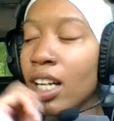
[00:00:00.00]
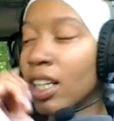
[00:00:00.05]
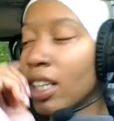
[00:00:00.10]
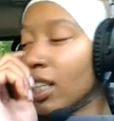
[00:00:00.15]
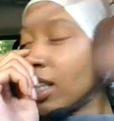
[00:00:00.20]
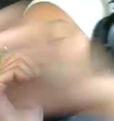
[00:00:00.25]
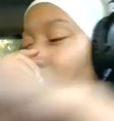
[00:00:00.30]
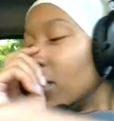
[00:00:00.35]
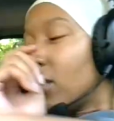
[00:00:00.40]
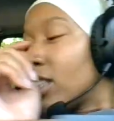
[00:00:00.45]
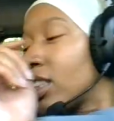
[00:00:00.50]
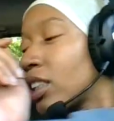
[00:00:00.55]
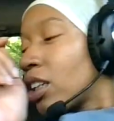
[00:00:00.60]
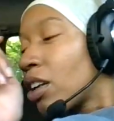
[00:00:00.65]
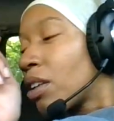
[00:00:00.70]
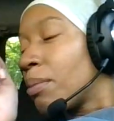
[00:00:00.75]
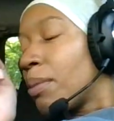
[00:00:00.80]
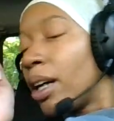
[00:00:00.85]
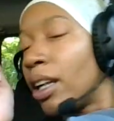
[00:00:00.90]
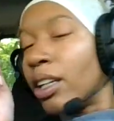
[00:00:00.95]
Let me just go
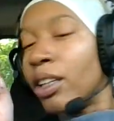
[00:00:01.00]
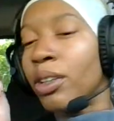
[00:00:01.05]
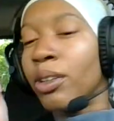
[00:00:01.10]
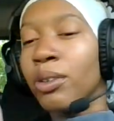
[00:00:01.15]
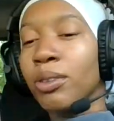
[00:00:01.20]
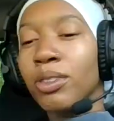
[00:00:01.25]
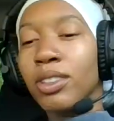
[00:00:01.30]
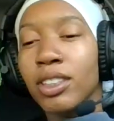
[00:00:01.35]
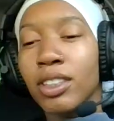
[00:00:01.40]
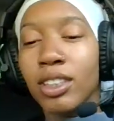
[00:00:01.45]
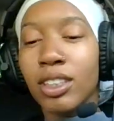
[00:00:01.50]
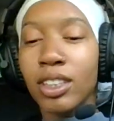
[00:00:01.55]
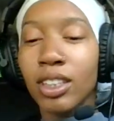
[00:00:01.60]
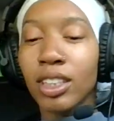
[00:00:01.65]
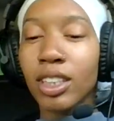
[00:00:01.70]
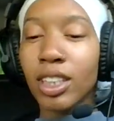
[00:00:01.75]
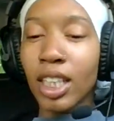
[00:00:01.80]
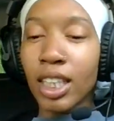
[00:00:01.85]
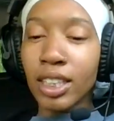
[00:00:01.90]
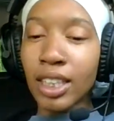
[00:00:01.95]
to my notes
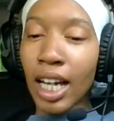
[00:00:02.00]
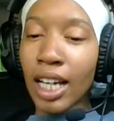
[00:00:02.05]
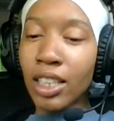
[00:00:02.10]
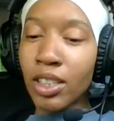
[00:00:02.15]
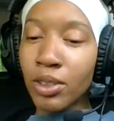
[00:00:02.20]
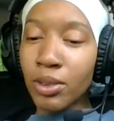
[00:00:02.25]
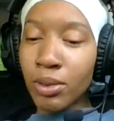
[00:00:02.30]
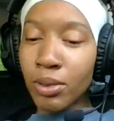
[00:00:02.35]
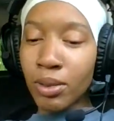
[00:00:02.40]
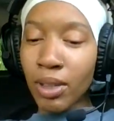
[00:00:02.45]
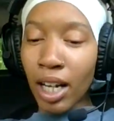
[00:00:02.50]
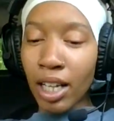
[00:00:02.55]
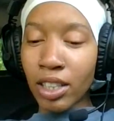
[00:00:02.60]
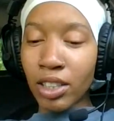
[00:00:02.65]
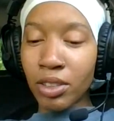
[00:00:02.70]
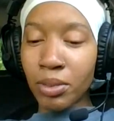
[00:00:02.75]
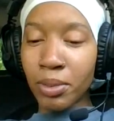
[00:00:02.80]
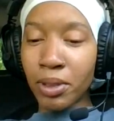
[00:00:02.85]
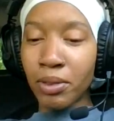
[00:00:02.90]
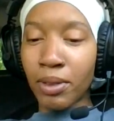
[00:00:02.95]
because I do I
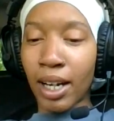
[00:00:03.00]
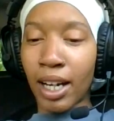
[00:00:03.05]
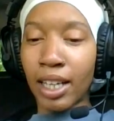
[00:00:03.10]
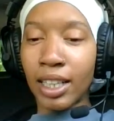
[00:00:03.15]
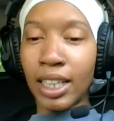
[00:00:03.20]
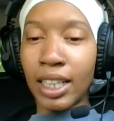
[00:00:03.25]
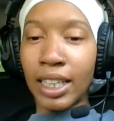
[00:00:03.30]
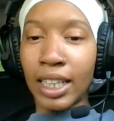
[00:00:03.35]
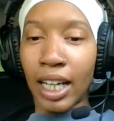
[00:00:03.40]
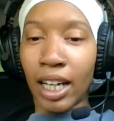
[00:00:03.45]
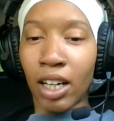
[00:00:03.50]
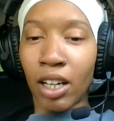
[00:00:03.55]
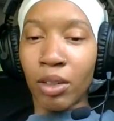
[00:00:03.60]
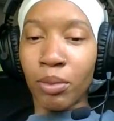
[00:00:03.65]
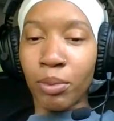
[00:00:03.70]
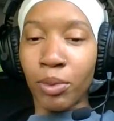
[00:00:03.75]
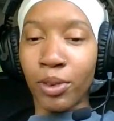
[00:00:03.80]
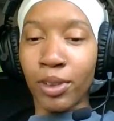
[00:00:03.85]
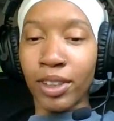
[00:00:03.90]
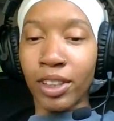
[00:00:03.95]
do be writing it down
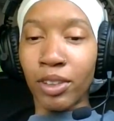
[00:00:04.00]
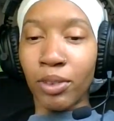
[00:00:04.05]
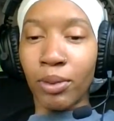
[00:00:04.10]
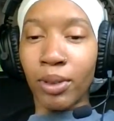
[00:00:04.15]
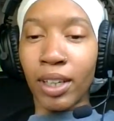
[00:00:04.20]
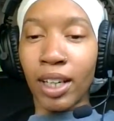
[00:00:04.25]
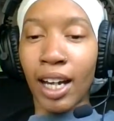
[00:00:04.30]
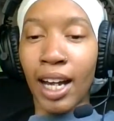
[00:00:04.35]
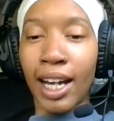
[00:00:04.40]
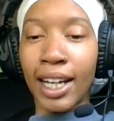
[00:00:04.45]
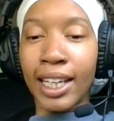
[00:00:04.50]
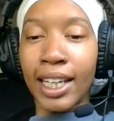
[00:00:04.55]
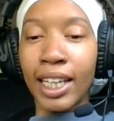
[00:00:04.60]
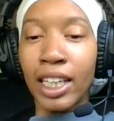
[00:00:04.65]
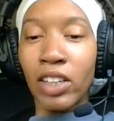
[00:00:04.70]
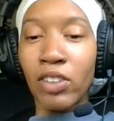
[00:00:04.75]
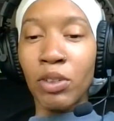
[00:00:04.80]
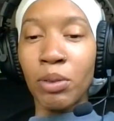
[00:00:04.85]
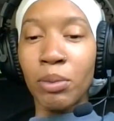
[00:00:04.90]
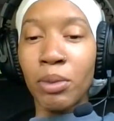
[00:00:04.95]
more than what I
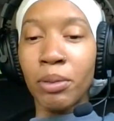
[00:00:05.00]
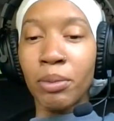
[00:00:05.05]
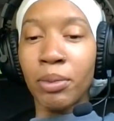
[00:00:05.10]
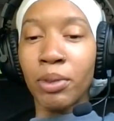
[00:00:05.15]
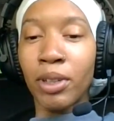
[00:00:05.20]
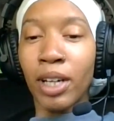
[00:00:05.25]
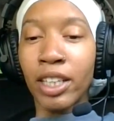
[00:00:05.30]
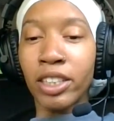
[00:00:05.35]
can remember.